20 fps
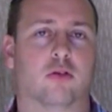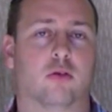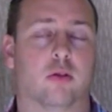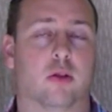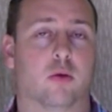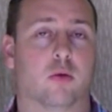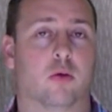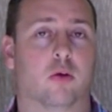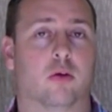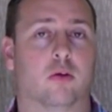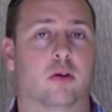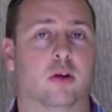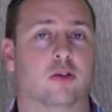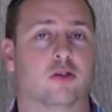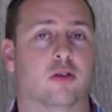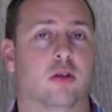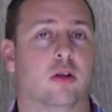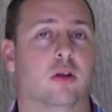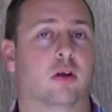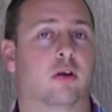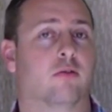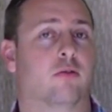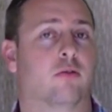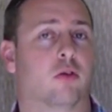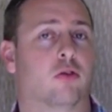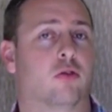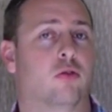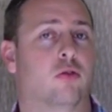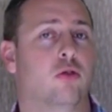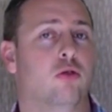So they were initially looking
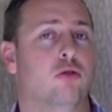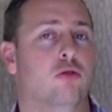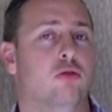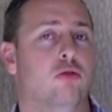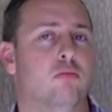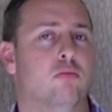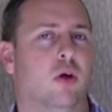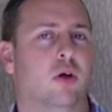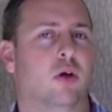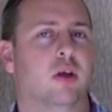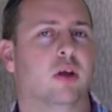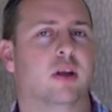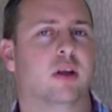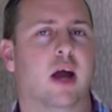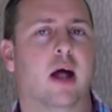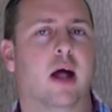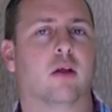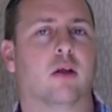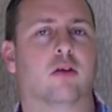for $2 million